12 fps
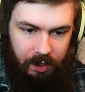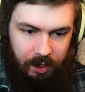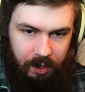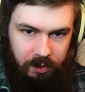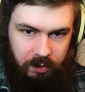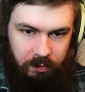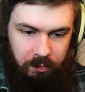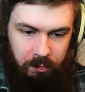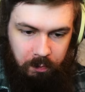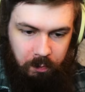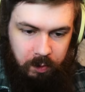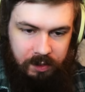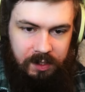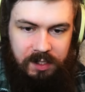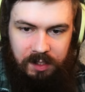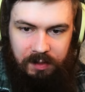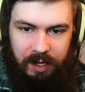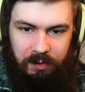and what
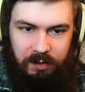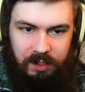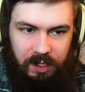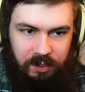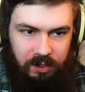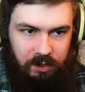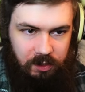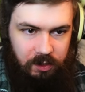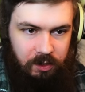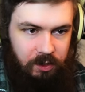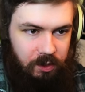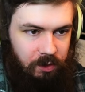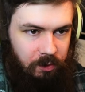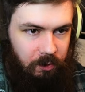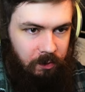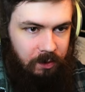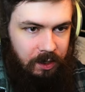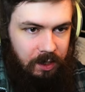this allows us to
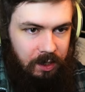do